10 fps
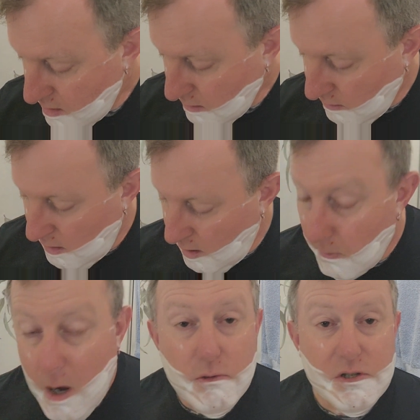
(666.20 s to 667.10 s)
I'm
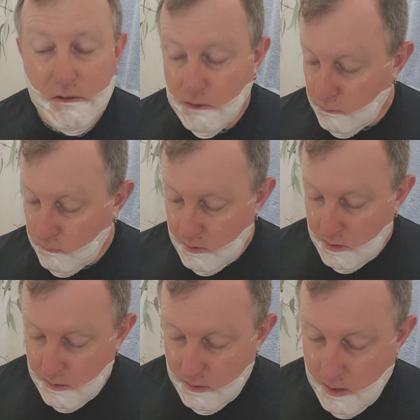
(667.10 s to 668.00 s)
old school,
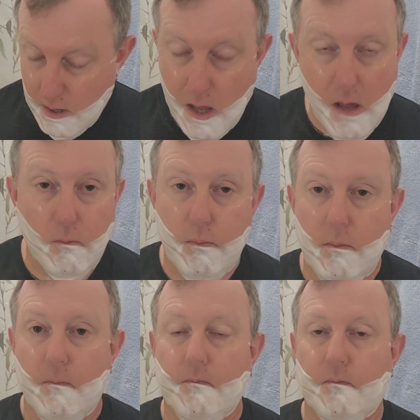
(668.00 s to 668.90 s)
and
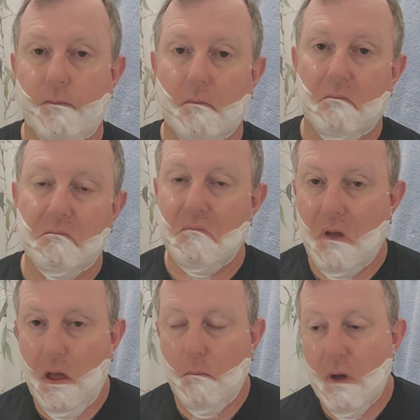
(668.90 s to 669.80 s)

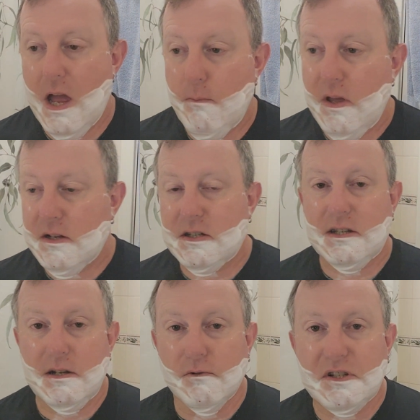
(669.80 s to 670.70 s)
maybe it's
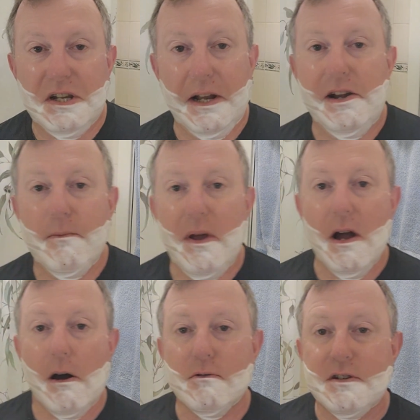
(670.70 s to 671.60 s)
still silly to be
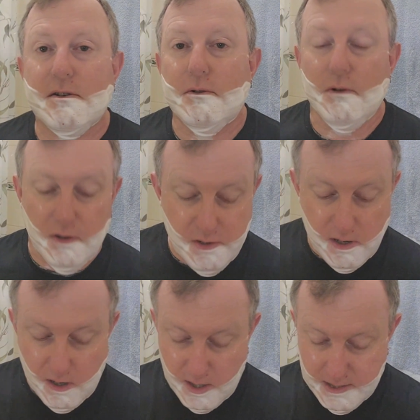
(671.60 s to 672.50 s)
old school or
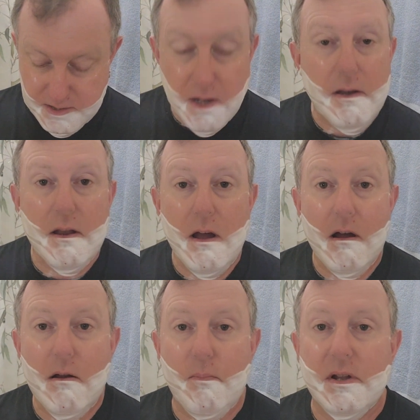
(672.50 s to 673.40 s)
not, I don't
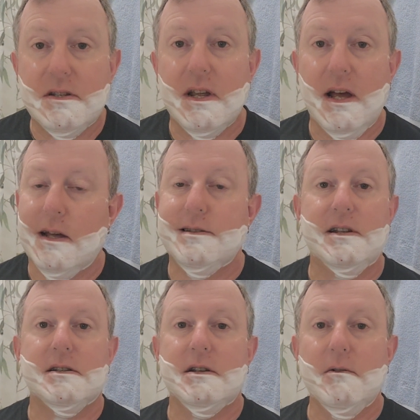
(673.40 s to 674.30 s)
know, but it's
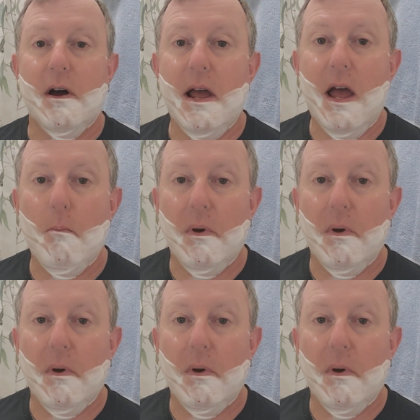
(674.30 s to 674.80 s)
just who I am.